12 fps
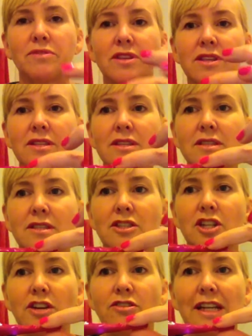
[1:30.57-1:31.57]
So this is
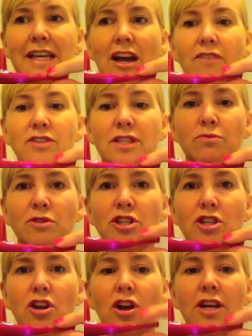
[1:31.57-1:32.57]
gently, I've just
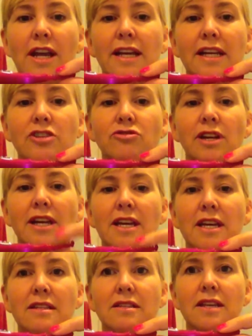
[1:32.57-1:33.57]
switched it on, and
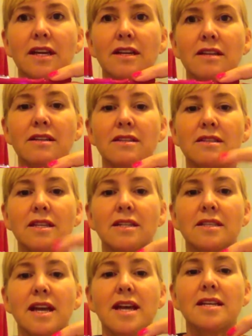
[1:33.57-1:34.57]
literally in seconds
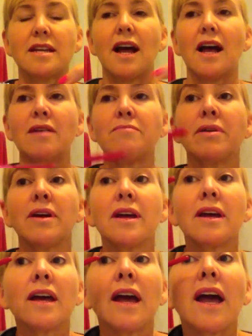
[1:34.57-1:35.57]
it's heated up,
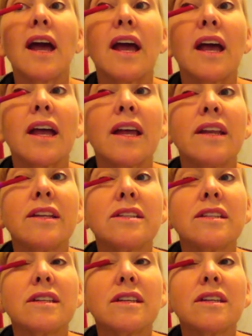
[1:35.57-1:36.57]
and
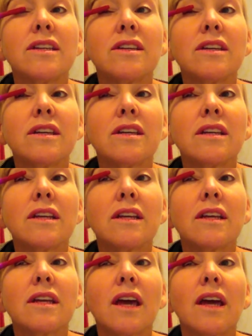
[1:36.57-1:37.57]
you can
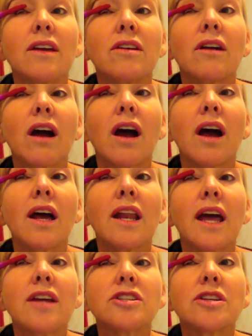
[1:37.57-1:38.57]
get your
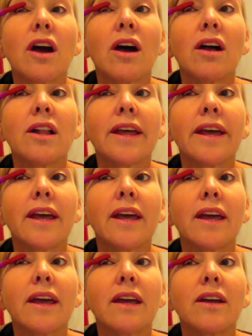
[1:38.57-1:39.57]
eyelash
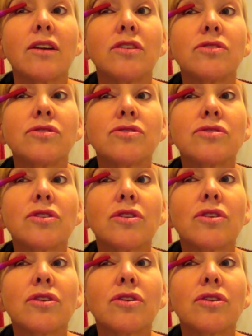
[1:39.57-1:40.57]
curling
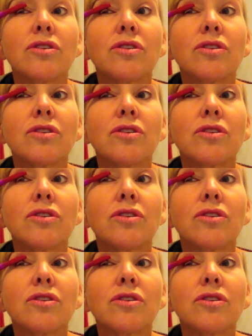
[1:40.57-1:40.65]
so